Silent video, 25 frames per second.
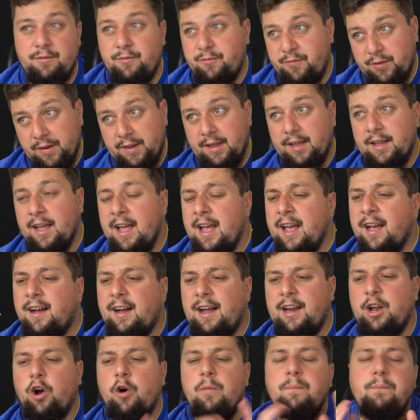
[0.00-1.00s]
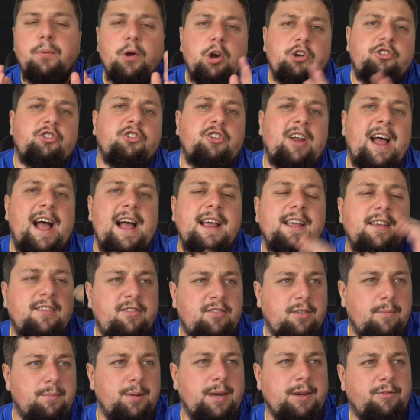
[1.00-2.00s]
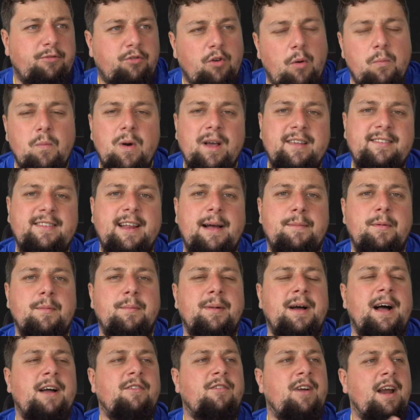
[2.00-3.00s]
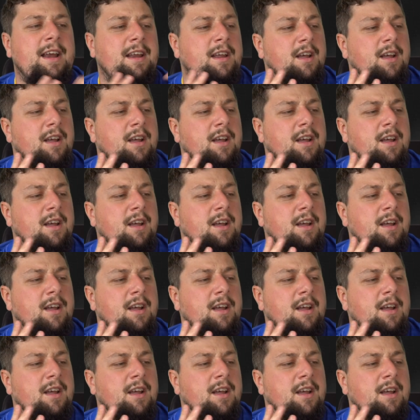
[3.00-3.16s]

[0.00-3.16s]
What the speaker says: Like Umbro should hire somebody from West Ham and be like, right.